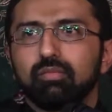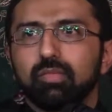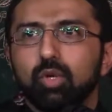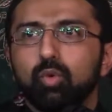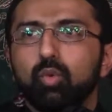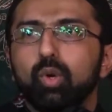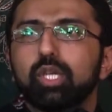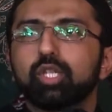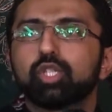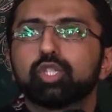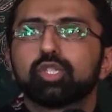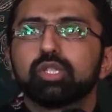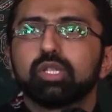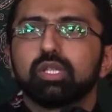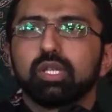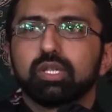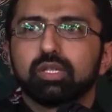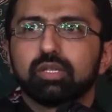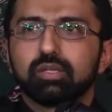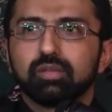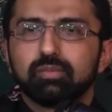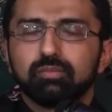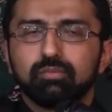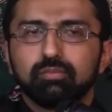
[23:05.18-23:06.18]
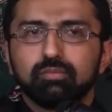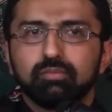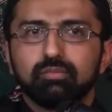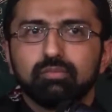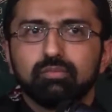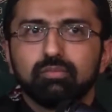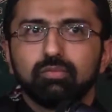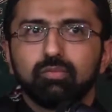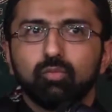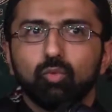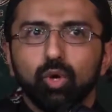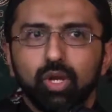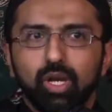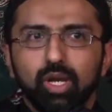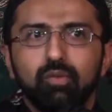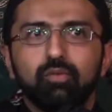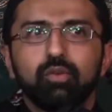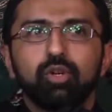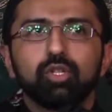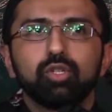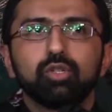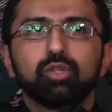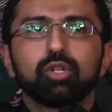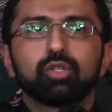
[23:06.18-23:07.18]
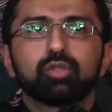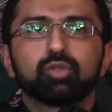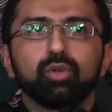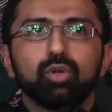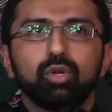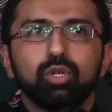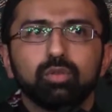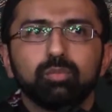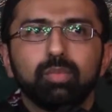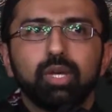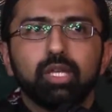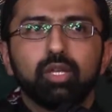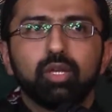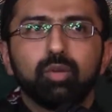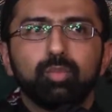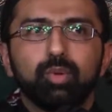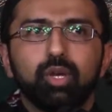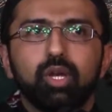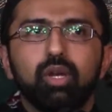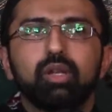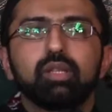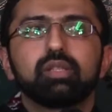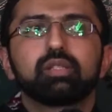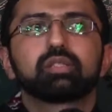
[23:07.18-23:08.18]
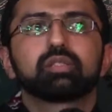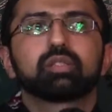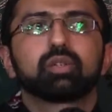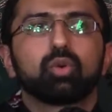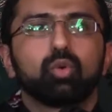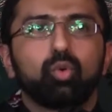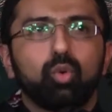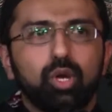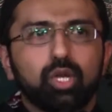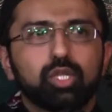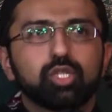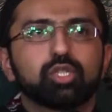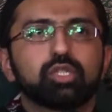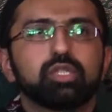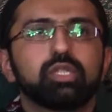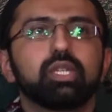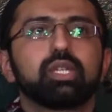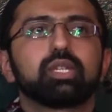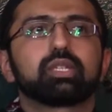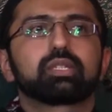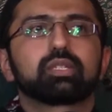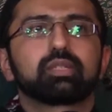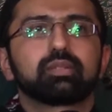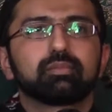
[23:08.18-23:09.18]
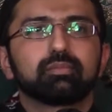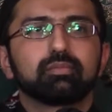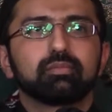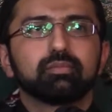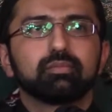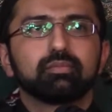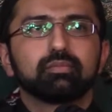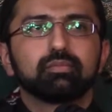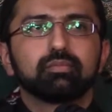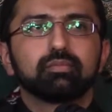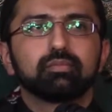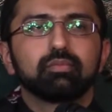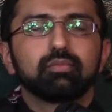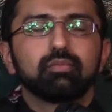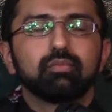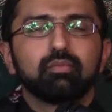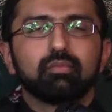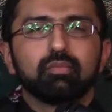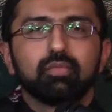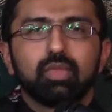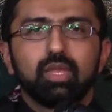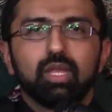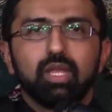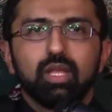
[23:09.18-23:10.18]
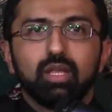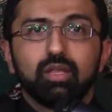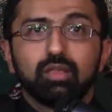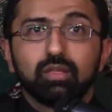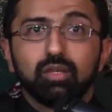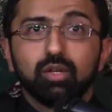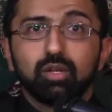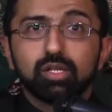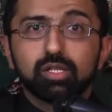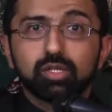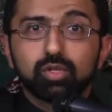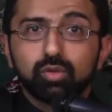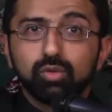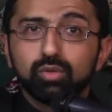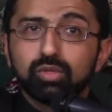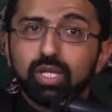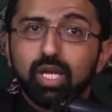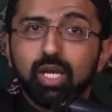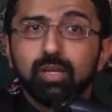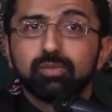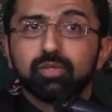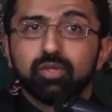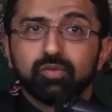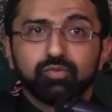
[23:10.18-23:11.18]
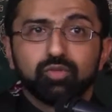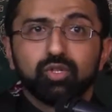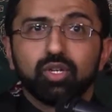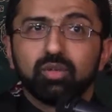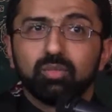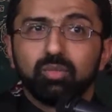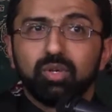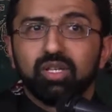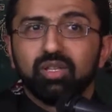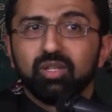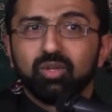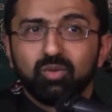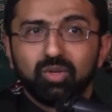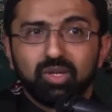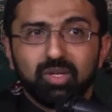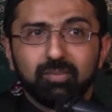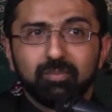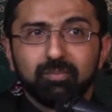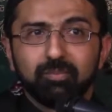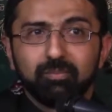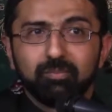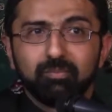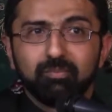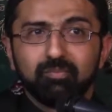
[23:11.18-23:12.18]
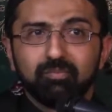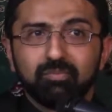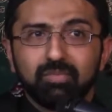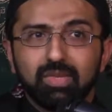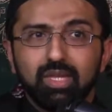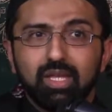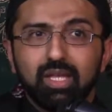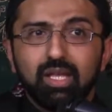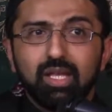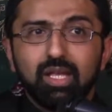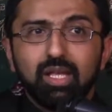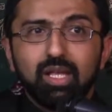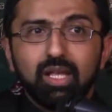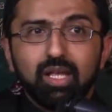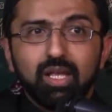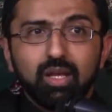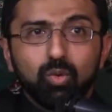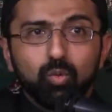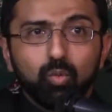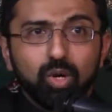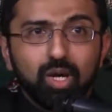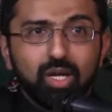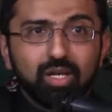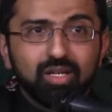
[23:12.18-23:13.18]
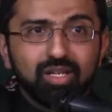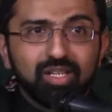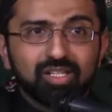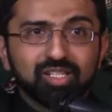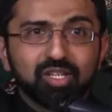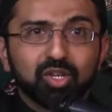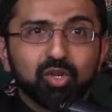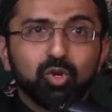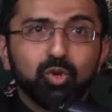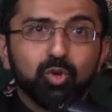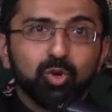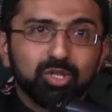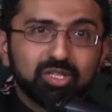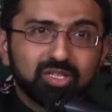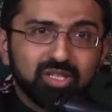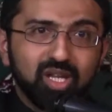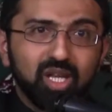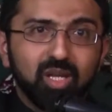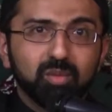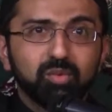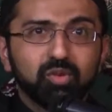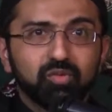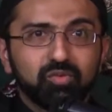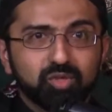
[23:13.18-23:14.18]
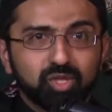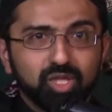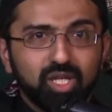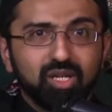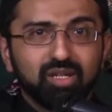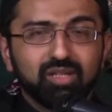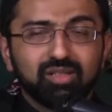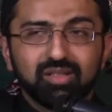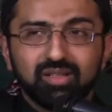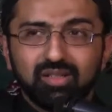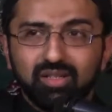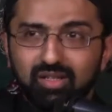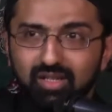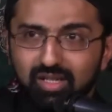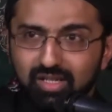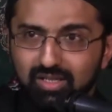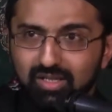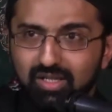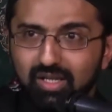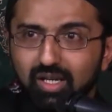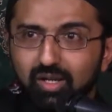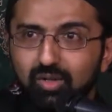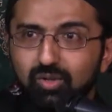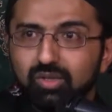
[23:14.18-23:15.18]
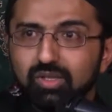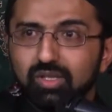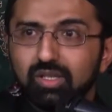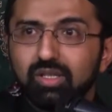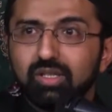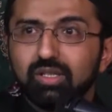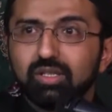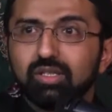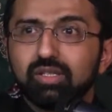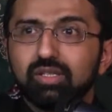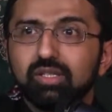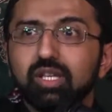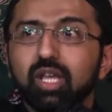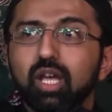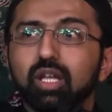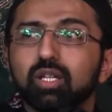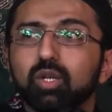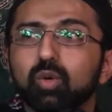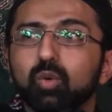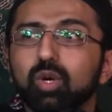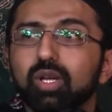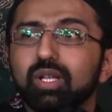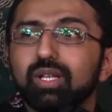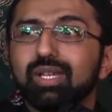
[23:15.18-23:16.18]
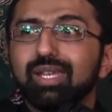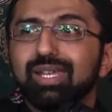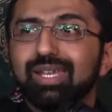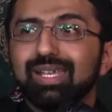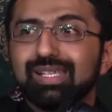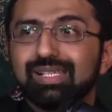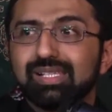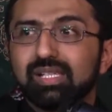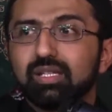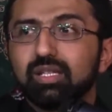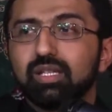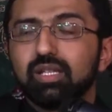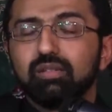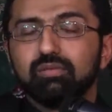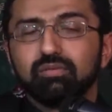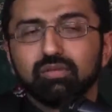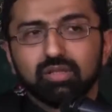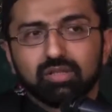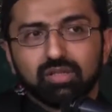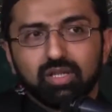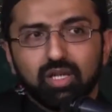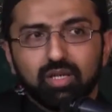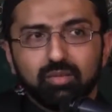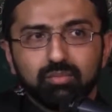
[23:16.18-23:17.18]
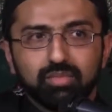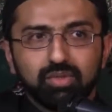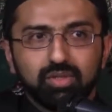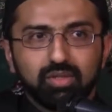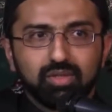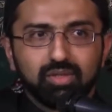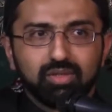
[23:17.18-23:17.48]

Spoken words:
Question it. Whatever you're told by your parents, question it. There's two types of shak, by the way. One is a good type of shak and doubt. The other one is an evil type.